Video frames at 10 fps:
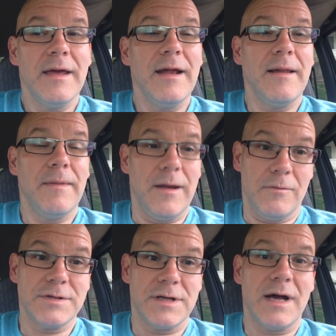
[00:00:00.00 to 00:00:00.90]
and there
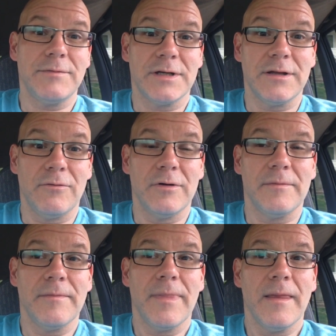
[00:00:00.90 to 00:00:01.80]
was an object in the
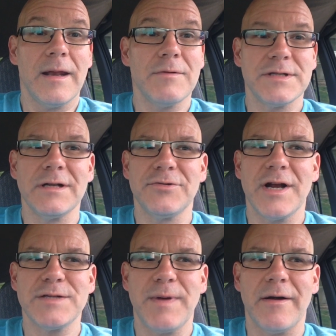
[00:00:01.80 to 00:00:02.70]
room, and it was a little
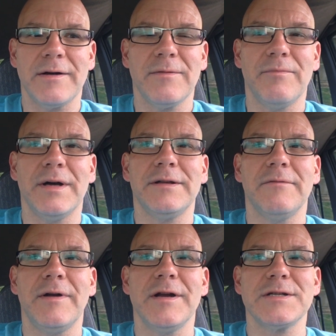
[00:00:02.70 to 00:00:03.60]
transparent, but
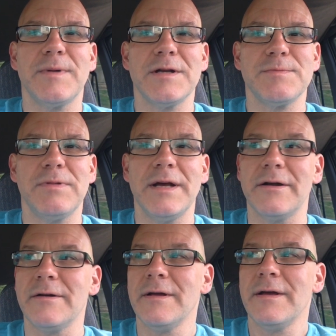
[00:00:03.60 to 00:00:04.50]
a very experienced
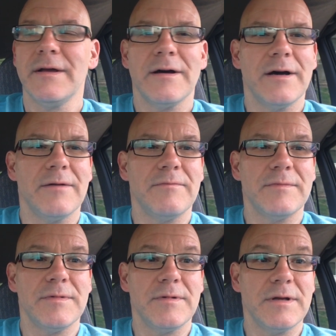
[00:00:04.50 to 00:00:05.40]
player um,
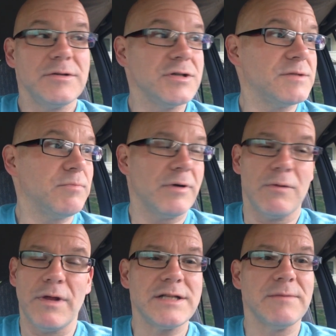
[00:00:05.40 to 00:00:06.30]
just blurted
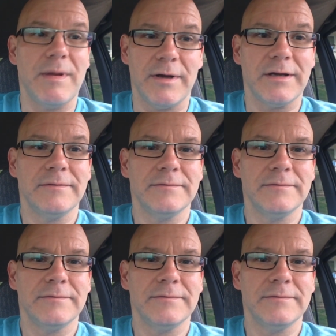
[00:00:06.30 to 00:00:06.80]
out, "Well, that's a mimic,"